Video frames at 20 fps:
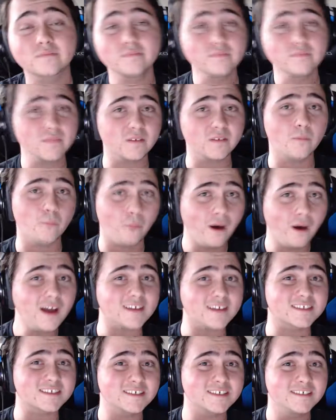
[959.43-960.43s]

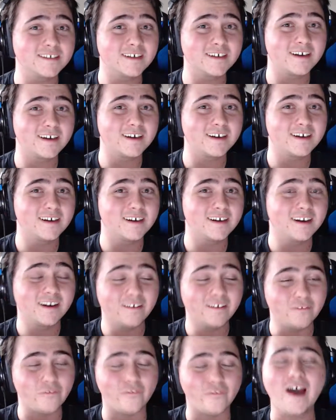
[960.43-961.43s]
But
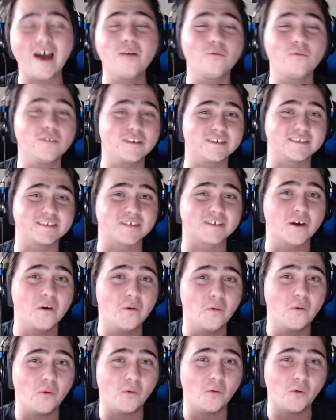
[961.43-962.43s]
that was one